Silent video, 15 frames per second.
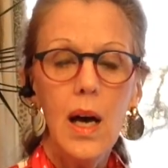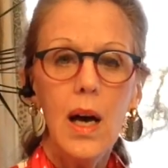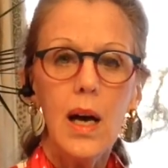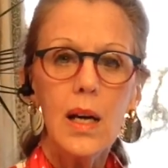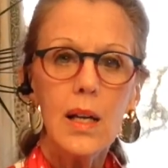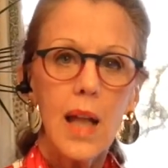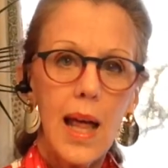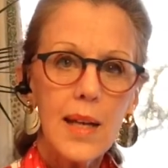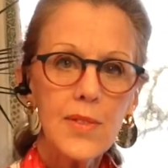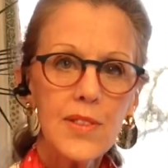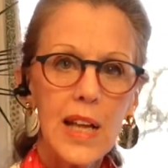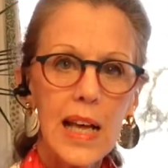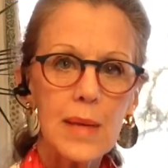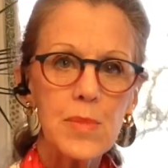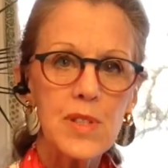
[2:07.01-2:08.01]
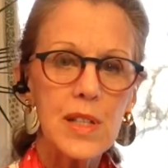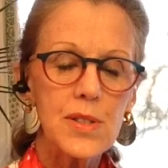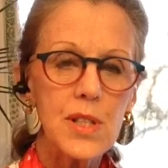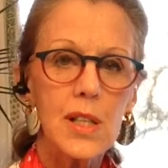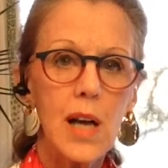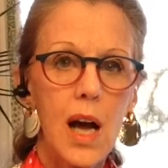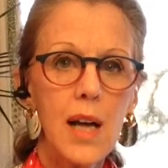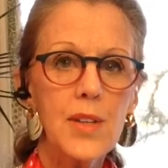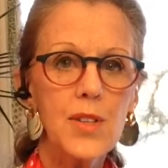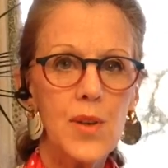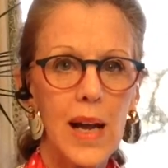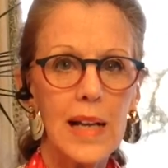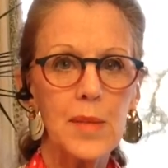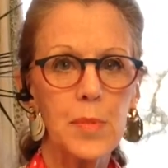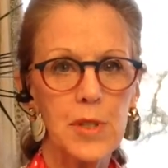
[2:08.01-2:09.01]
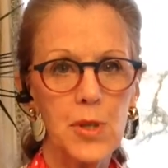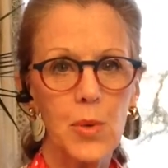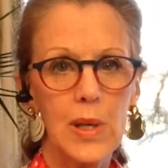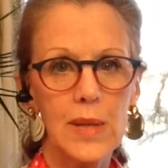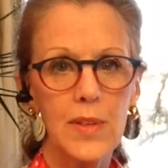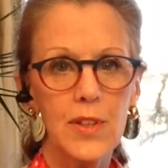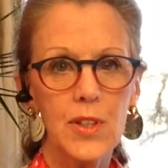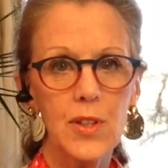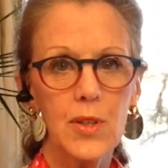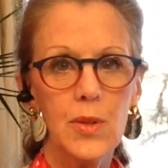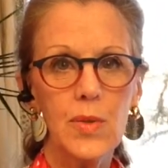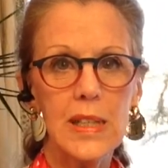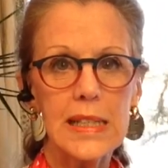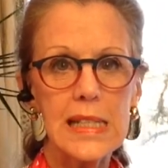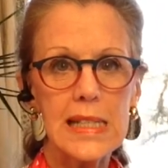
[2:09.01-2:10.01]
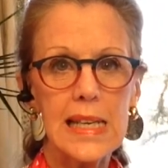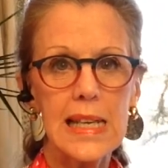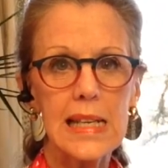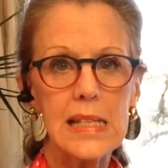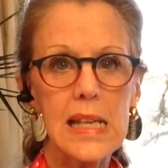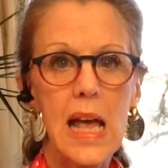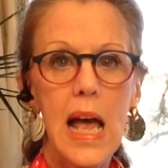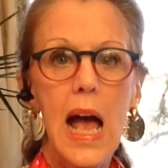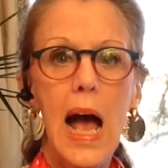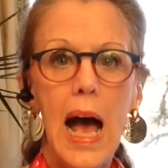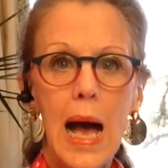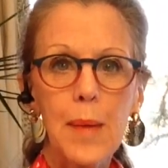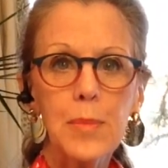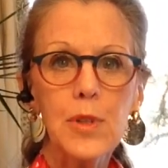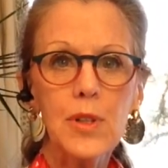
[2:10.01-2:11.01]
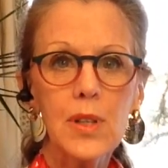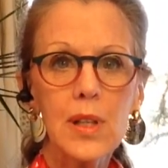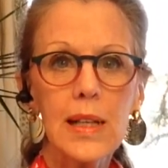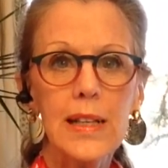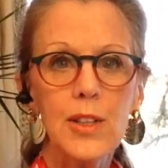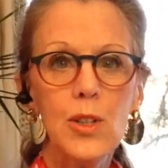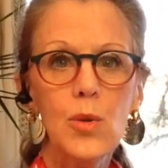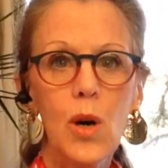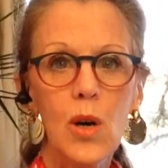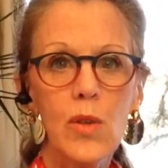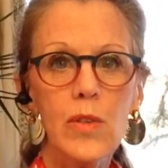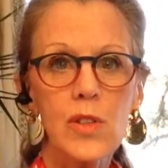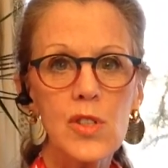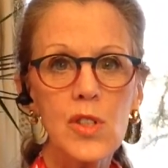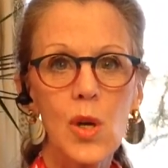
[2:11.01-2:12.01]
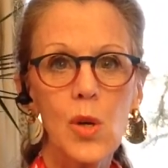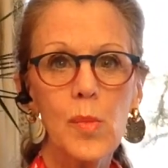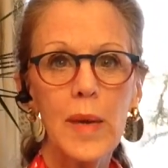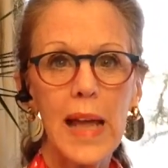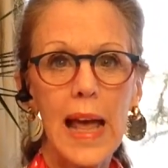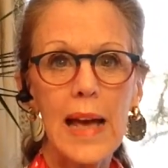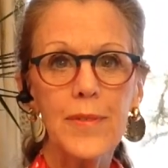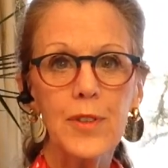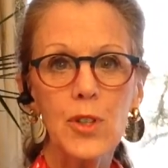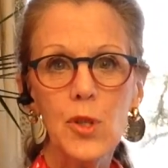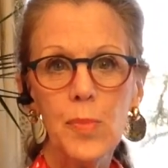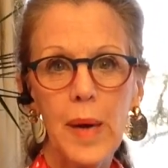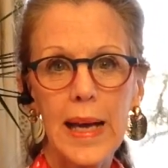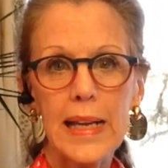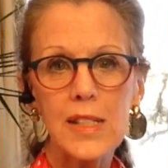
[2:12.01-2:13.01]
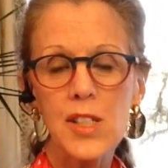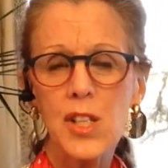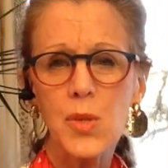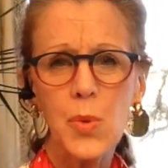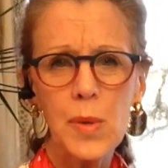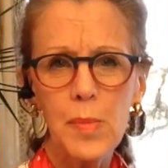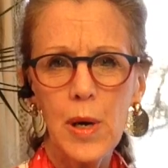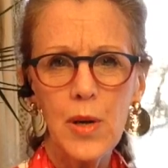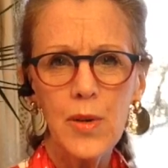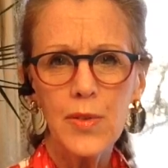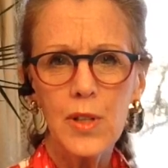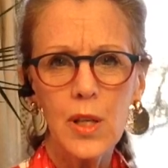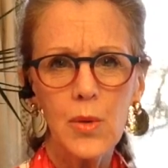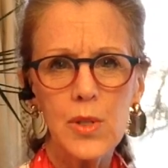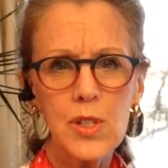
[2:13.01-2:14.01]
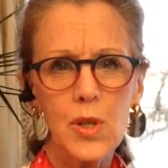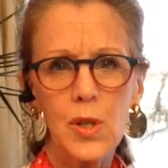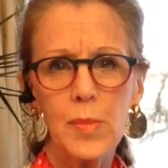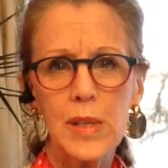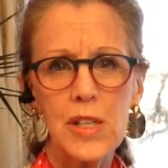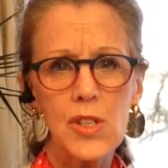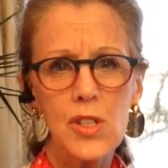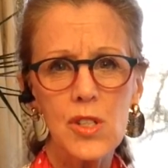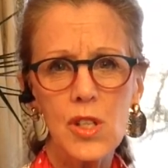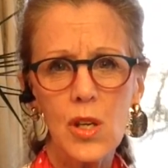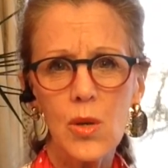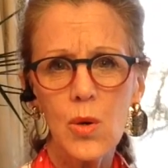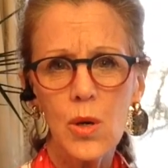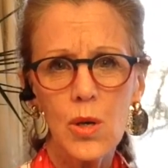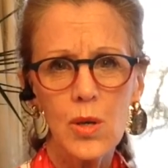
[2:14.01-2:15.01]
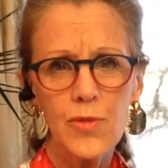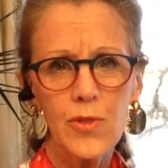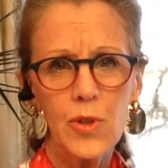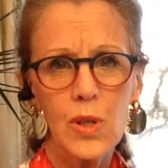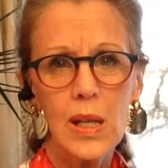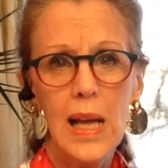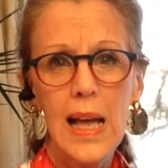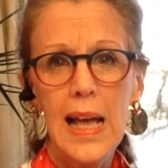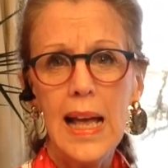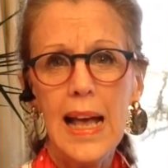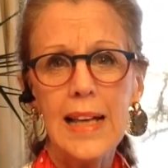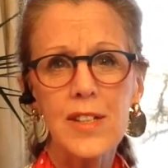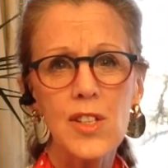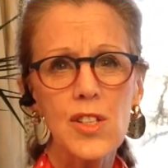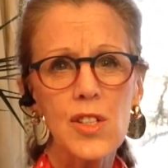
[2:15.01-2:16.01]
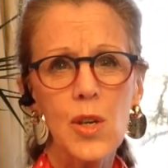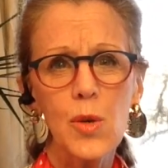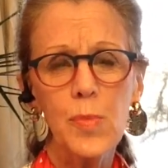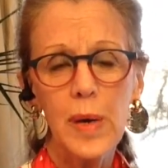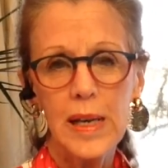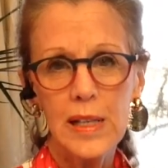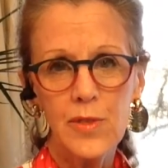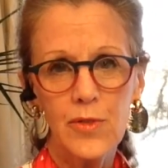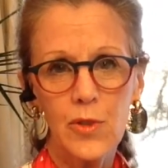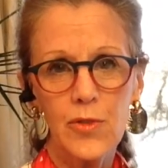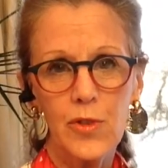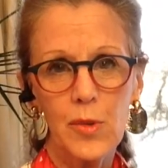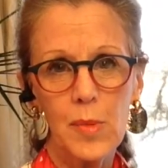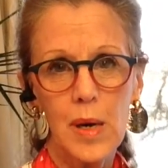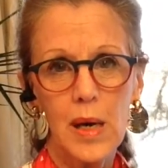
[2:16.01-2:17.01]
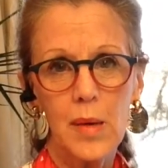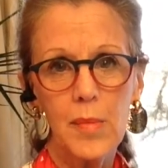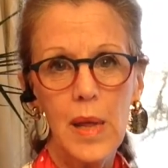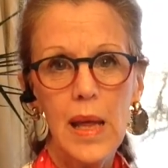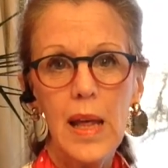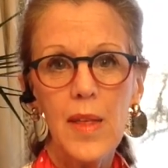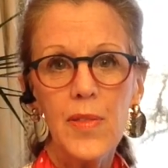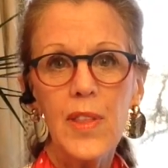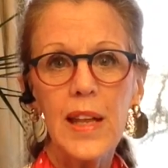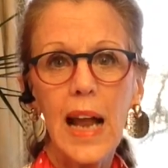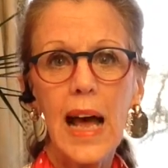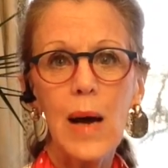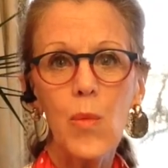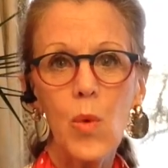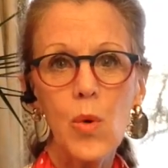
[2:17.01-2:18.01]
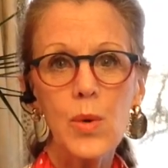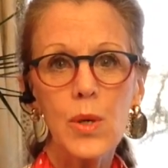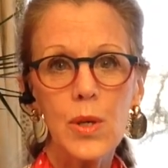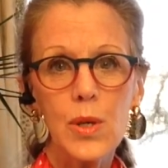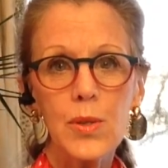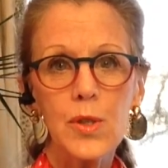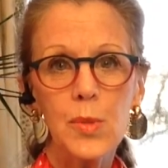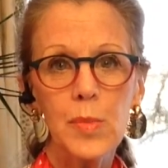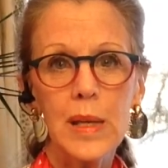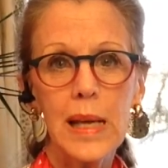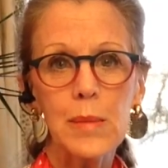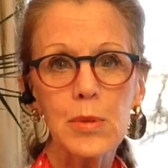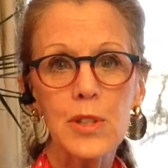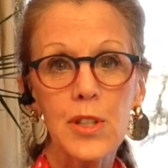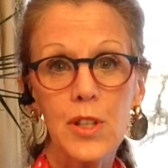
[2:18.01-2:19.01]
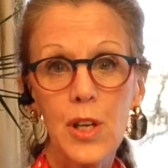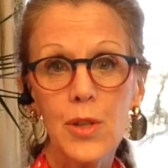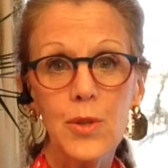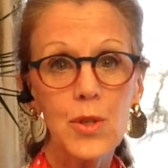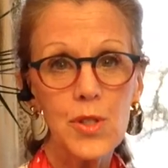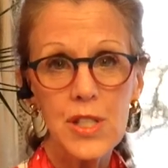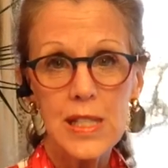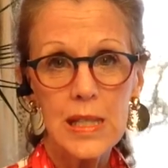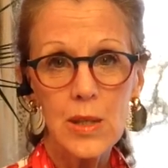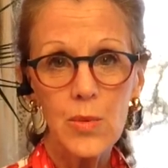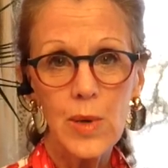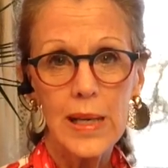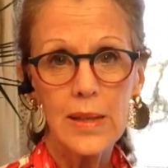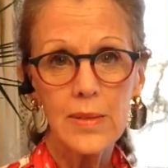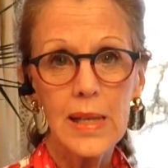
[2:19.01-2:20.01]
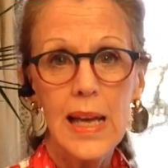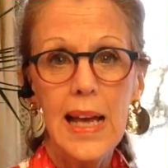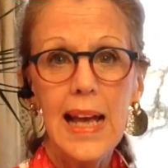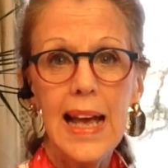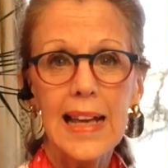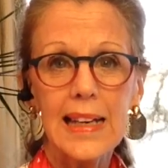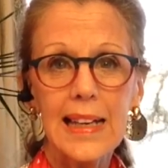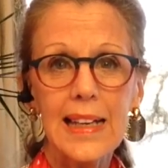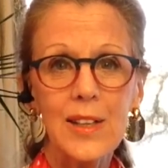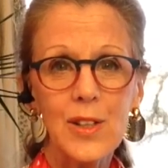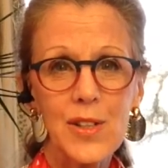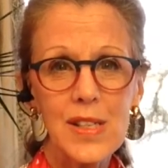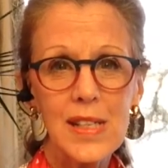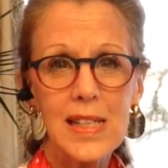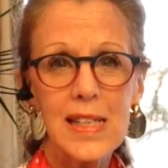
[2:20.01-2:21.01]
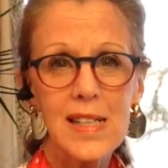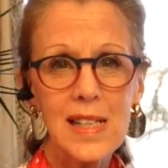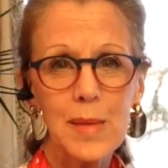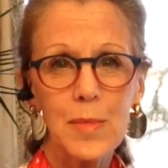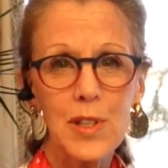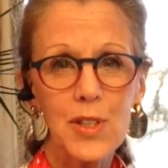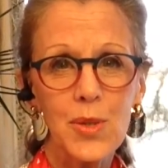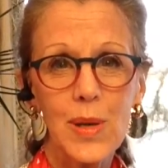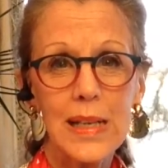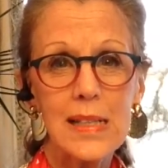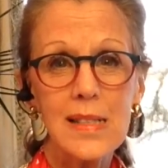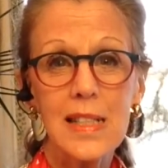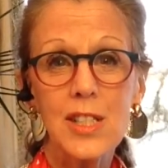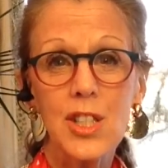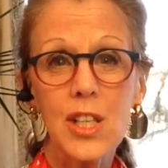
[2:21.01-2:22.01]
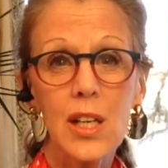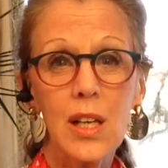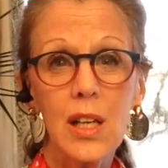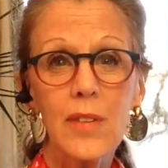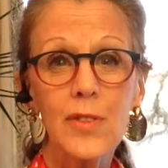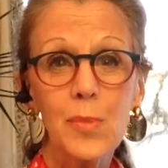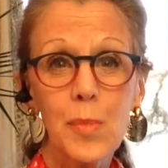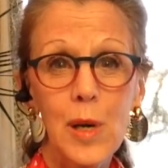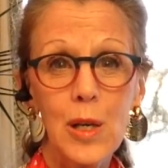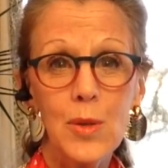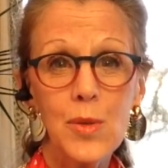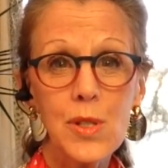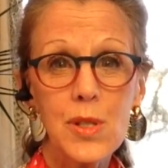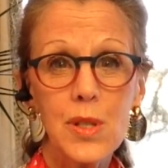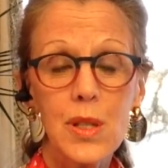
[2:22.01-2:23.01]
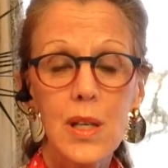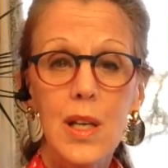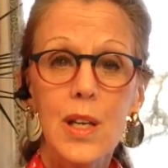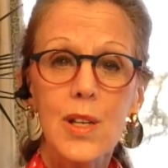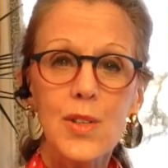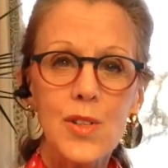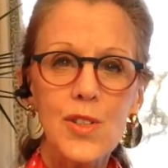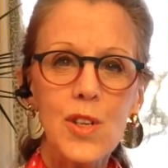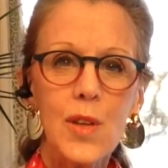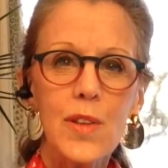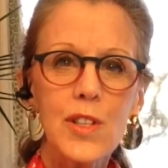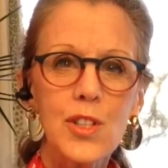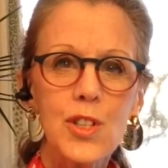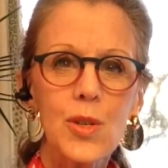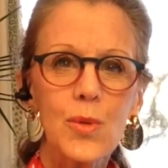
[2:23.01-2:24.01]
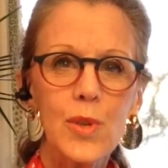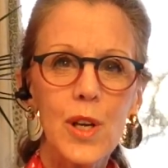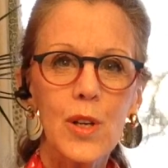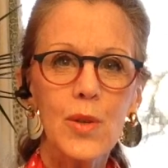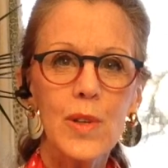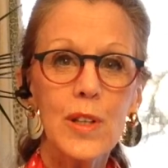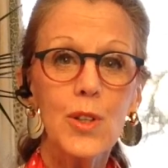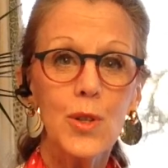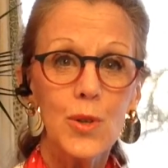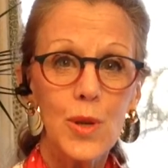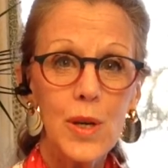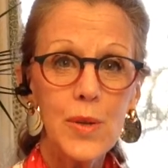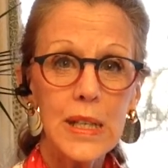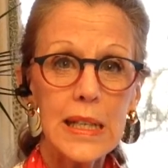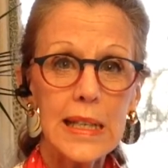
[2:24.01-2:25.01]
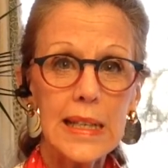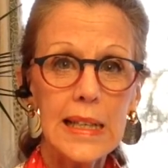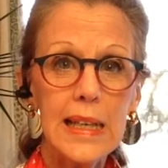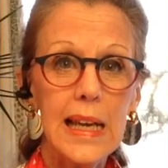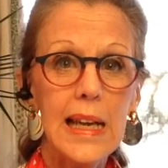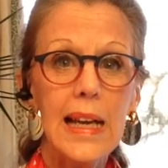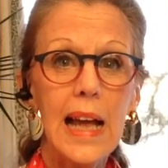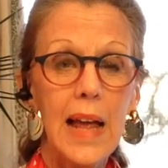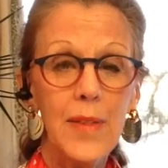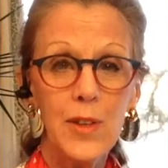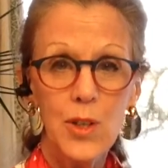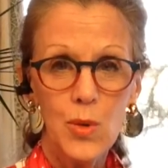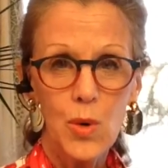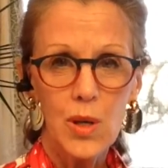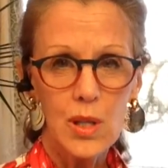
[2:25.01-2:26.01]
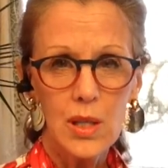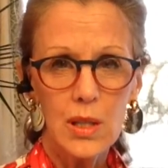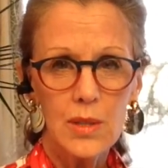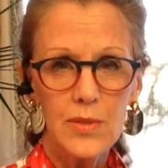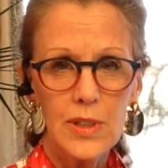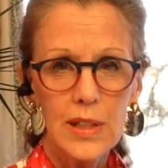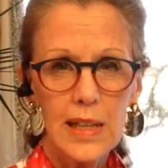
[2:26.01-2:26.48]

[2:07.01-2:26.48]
A lot of times there's a contract between the two that says, I'm going to let you oversoul me after you pass because we both know it's going to be so hurtful and so painful for mom that I want her to be able to know you're still around and let her see some of the traits that she loved most so that she'll know that you're okay and that you are loved.